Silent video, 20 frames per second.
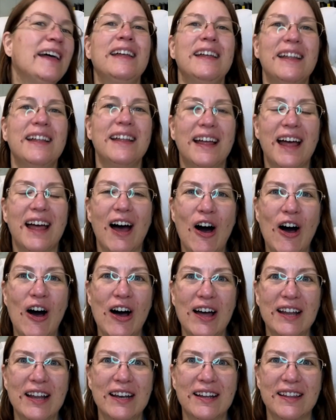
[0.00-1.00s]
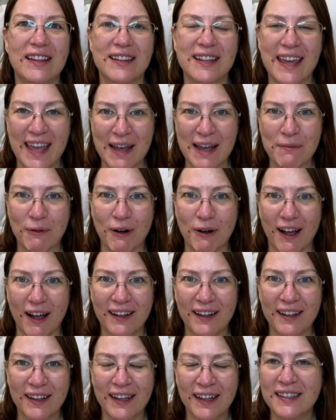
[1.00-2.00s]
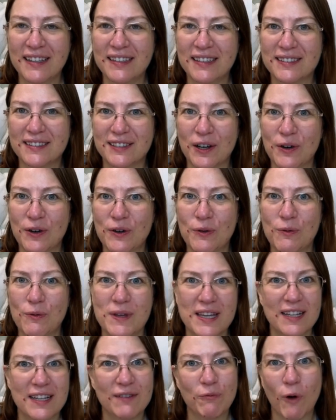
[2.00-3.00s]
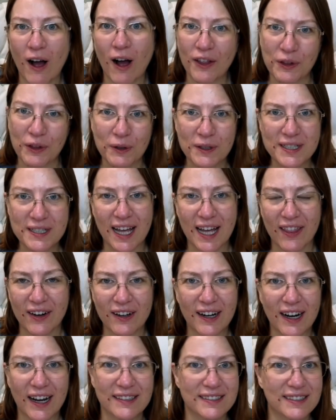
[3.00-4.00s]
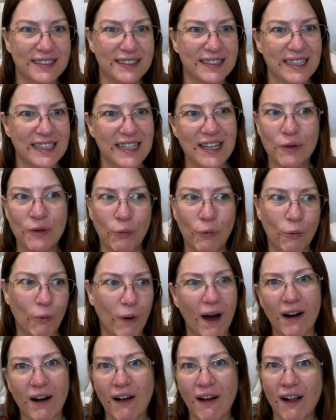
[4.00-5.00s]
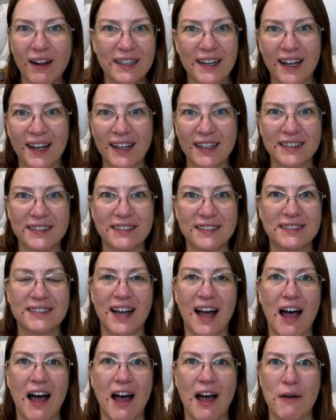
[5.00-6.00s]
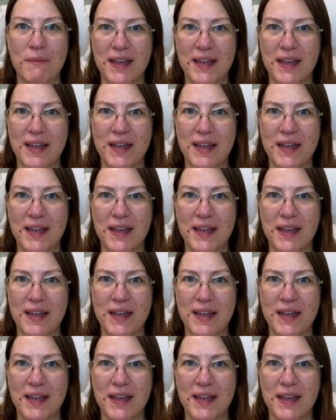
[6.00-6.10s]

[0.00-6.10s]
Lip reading: on camera, so we can walk through it together and see what all it does. It's